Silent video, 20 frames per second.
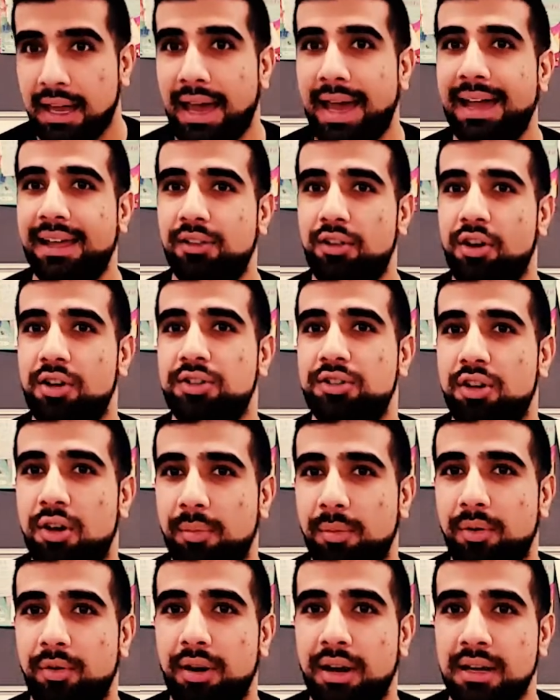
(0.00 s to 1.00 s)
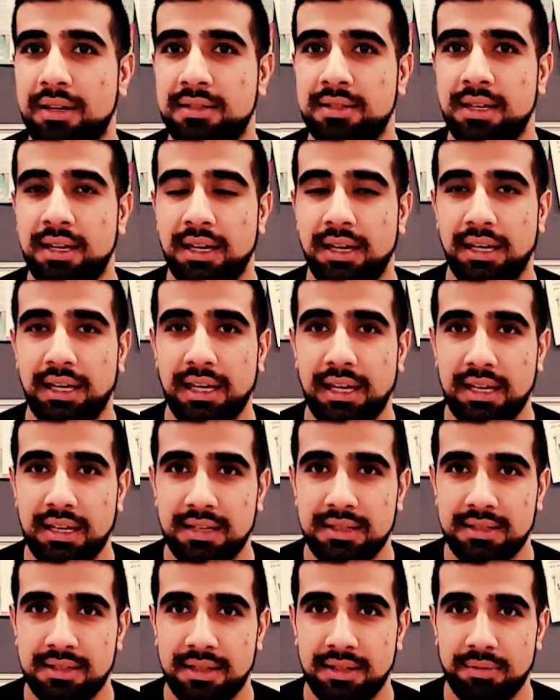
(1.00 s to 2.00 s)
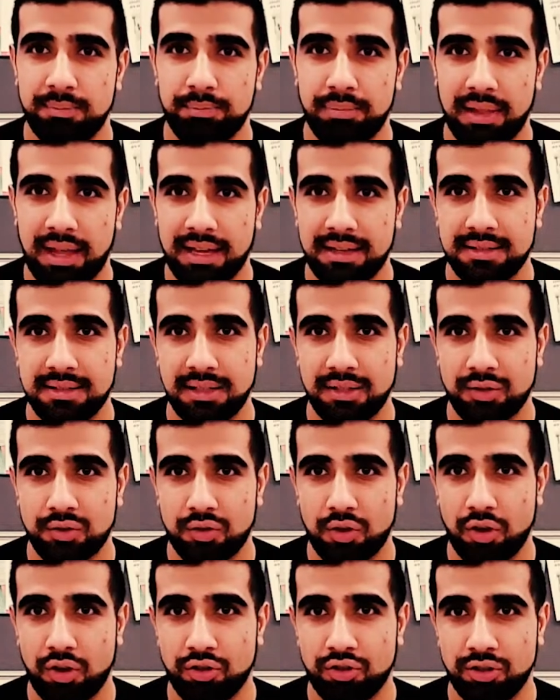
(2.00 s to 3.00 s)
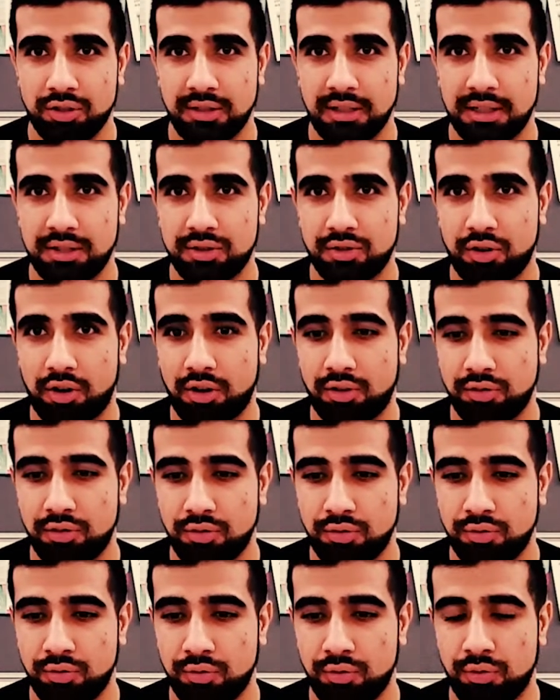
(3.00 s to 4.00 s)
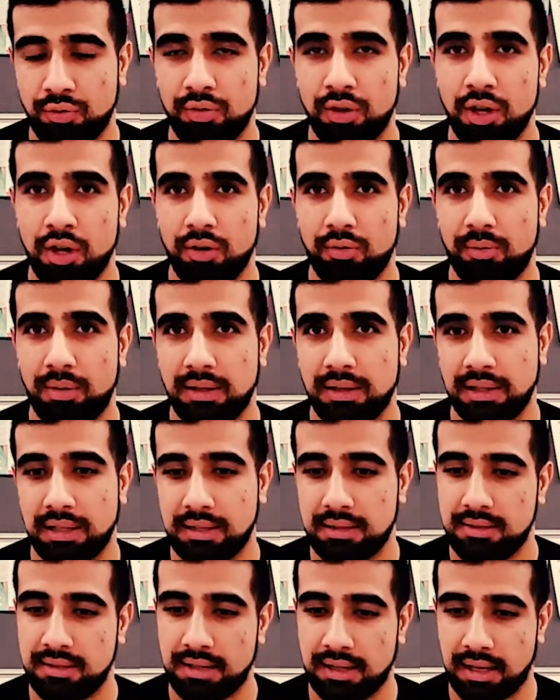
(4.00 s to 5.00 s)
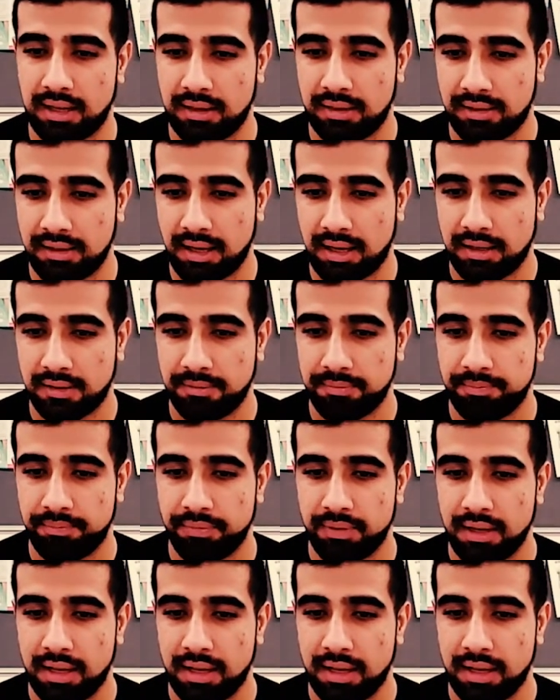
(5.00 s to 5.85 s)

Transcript: And isomerase is the plastic surgeon that's going to do what needs to get done.